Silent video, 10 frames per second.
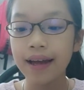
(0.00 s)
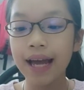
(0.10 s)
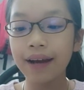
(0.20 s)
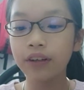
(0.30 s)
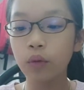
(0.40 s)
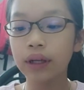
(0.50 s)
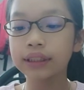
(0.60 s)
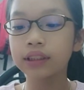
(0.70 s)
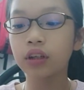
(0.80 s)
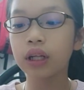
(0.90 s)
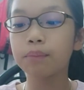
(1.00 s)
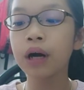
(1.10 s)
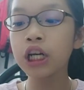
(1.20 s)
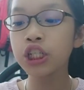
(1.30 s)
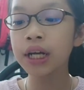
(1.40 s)
Everyone started
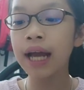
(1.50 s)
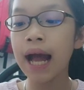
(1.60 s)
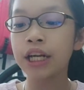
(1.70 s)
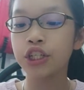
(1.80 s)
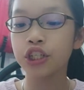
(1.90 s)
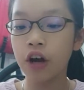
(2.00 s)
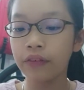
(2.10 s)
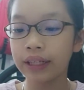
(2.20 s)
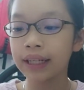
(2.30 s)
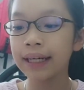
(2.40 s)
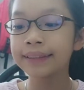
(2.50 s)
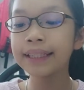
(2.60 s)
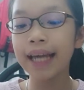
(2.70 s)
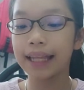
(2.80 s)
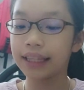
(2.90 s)
pushing and shoving
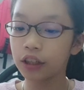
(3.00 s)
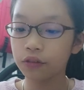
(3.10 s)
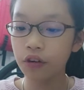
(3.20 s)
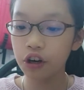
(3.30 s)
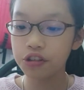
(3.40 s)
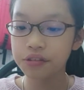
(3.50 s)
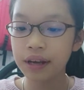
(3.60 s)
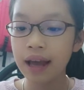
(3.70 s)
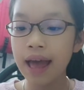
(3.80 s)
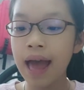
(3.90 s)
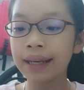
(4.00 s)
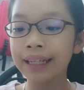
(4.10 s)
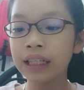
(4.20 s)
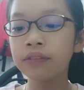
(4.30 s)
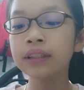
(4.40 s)
to get there first, and
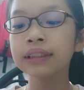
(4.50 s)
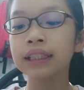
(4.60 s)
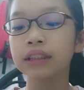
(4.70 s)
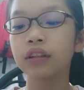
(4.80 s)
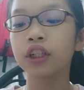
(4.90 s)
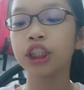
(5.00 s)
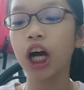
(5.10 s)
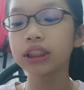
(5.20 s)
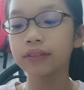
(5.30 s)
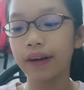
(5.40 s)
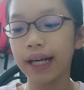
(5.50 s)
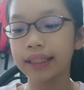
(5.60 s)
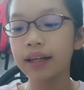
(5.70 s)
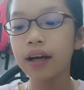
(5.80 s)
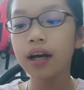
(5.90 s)
even Sister
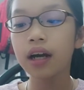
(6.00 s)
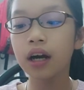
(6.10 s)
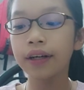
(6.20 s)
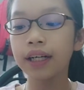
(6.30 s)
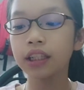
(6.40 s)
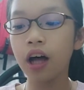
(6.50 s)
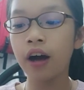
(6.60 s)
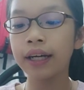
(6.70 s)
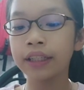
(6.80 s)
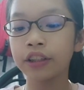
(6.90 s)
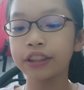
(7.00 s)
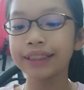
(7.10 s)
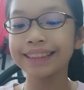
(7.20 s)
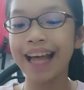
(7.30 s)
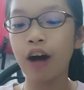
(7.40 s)
Josephine hurried along in her
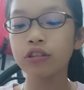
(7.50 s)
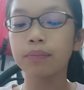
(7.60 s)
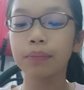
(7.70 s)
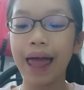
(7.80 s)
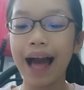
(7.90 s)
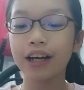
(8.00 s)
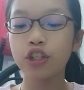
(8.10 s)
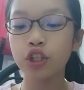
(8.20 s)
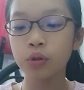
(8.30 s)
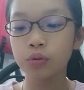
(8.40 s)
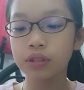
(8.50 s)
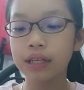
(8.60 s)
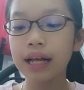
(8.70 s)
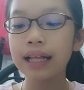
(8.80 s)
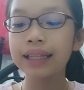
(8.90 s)
stout black shoes,
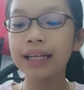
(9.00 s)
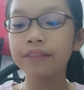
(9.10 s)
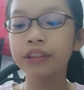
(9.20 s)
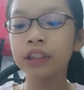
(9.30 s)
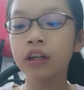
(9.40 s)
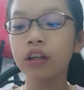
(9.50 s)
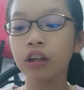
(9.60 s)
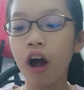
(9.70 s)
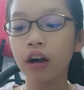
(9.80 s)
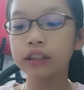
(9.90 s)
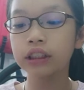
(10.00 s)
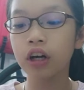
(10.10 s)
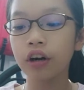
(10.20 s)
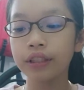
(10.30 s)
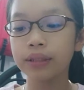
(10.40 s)
lifting her long
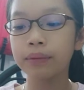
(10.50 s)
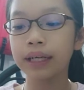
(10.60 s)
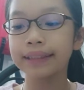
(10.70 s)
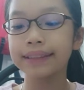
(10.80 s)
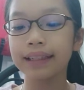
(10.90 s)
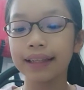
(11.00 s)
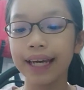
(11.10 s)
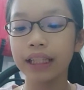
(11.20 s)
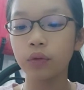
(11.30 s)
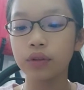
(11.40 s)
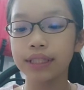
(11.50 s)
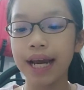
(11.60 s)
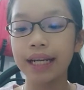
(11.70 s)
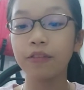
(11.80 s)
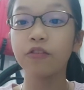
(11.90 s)
skirt because the lane was
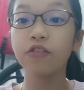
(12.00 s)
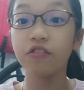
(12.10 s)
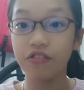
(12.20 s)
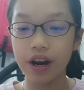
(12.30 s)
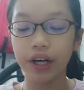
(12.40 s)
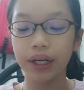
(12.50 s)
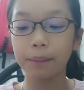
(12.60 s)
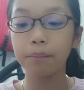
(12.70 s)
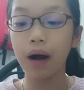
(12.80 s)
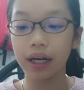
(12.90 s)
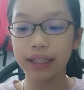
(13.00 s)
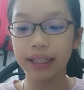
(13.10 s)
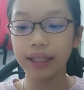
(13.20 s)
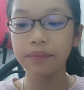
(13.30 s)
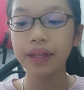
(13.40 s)
getting very
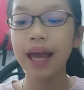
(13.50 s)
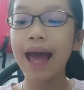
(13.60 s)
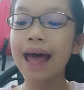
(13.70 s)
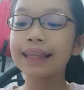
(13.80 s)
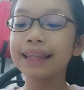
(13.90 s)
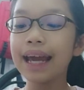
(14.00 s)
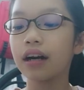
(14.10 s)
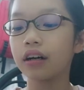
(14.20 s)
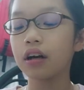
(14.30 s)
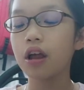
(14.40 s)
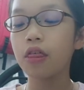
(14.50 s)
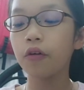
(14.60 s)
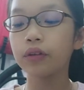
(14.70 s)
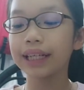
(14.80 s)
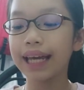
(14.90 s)
mucky. And there,
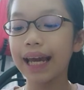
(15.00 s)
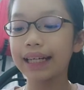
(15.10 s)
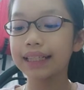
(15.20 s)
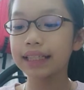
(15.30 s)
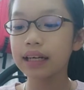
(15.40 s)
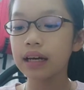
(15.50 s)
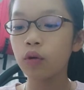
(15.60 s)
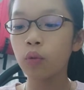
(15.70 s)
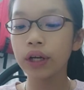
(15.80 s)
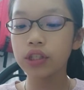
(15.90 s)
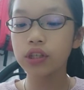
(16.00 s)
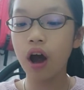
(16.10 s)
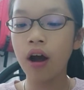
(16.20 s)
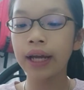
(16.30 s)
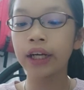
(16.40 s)
through the gate, we
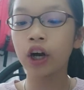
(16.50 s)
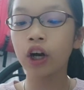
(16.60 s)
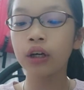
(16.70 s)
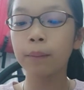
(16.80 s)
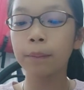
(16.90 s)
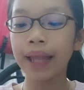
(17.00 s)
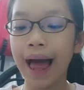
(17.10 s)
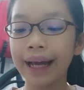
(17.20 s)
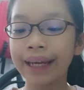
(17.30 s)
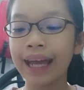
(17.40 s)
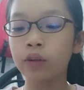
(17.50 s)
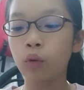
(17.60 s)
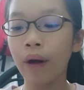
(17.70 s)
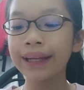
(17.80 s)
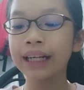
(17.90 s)
saw a herd of black and
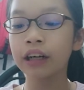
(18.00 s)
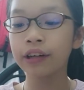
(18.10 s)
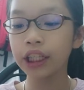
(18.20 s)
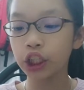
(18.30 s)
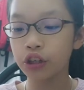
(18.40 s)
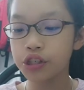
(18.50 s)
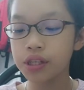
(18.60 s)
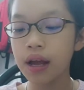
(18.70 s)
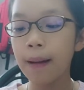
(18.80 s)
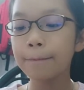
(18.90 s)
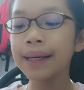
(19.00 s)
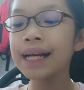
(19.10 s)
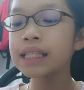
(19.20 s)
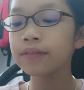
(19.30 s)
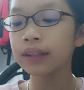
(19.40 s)
white creatures
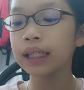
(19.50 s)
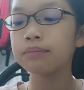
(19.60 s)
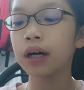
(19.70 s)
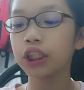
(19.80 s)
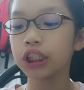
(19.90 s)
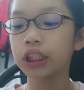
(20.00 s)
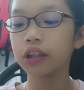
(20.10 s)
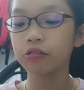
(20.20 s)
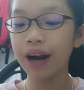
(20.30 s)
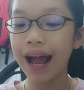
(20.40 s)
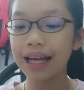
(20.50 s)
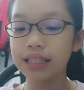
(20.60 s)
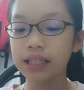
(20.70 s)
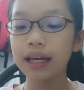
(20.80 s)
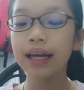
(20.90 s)
peacefully munching
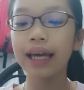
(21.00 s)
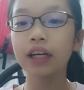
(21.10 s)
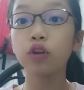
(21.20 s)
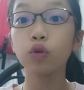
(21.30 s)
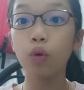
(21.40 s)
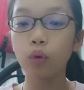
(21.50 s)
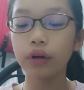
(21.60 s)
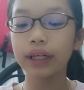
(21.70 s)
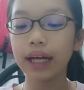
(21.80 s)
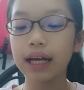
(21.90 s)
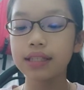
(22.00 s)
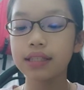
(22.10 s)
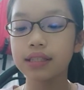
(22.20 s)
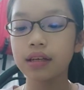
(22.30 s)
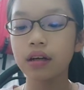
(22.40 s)
grass, ignoring
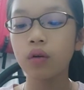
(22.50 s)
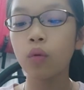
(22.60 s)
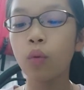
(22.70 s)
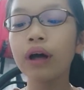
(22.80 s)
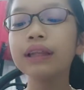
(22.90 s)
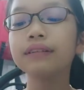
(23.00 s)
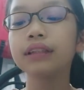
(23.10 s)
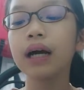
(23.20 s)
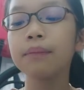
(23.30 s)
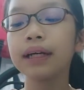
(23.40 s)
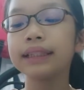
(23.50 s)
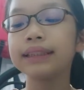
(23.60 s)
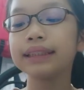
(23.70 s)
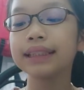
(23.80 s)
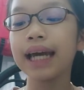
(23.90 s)
us. One lifted up
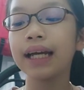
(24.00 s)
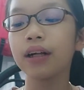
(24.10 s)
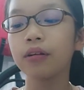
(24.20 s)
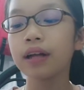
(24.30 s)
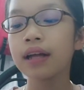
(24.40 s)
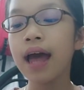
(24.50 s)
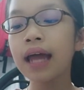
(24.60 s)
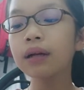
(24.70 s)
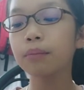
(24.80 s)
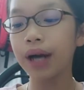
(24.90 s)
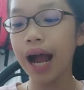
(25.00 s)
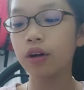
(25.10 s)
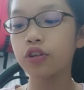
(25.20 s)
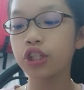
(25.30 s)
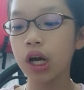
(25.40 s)
its tail, and a
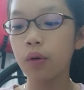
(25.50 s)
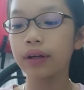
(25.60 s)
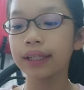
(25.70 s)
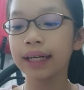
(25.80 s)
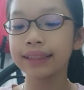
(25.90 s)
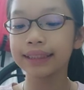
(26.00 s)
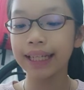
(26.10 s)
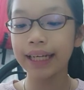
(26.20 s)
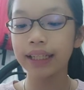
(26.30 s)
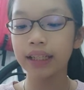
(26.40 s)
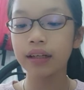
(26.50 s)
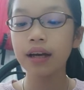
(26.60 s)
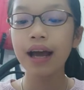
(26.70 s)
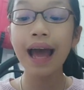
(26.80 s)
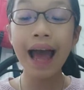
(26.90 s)
brown shower crusaded
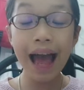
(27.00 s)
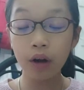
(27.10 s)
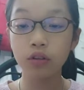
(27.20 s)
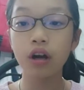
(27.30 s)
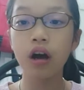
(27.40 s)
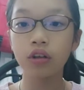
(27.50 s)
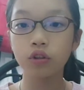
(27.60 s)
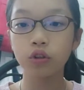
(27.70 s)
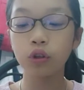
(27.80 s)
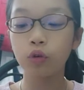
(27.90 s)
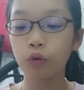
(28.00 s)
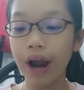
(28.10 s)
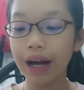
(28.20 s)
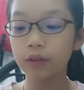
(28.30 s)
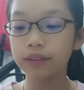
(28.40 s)
out onto the
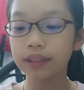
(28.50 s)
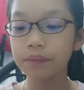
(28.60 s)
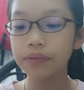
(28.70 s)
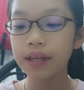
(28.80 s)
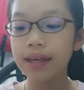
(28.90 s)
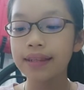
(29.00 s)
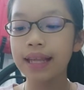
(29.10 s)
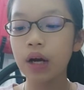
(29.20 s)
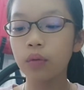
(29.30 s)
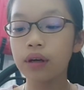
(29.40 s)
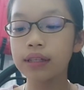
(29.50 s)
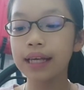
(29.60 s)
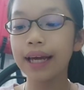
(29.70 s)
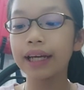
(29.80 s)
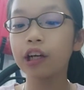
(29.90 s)
ground. There was
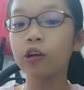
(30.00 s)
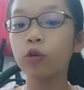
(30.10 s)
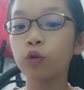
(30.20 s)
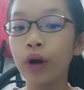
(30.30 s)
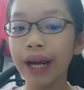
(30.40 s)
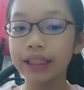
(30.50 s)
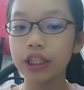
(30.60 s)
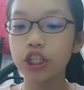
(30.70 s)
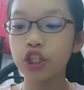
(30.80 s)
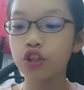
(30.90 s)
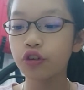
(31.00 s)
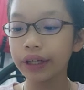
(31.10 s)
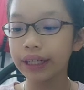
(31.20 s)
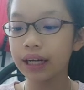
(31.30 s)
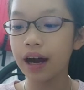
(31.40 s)
a great
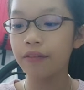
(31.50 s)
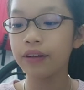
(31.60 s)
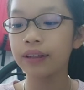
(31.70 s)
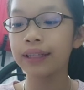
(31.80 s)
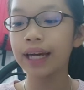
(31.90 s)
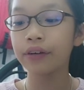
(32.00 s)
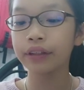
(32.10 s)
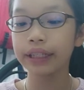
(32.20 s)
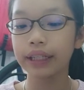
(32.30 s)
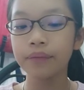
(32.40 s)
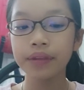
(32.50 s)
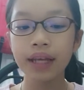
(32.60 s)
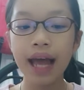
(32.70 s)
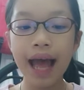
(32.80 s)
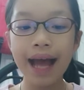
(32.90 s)
shriek of hilarity
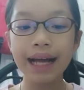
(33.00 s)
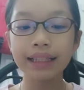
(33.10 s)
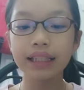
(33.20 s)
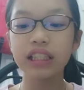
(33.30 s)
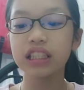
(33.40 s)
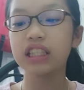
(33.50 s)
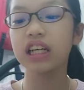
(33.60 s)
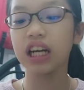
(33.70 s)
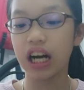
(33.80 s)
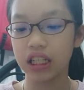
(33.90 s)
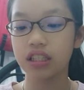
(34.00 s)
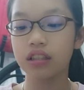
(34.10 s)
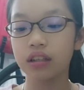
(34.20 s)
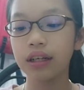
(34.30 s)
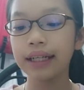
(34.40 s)
and
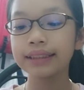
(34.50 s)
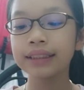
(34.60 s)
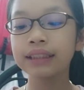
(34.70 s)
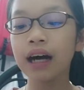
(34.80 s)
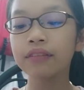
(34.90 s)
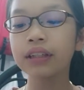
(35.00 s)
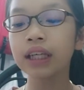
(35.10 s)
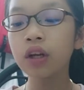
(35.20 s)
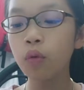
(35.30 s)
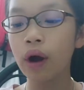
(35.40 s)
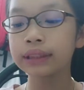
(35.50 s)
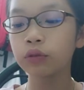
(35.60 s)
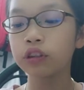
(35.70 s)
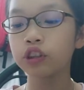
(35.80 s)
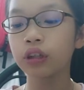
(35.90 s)
disgust. saw the little ones
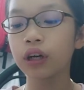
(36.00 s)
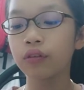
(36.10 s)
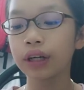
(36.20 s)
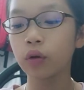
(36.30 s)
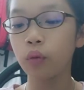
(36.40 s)
were trying to run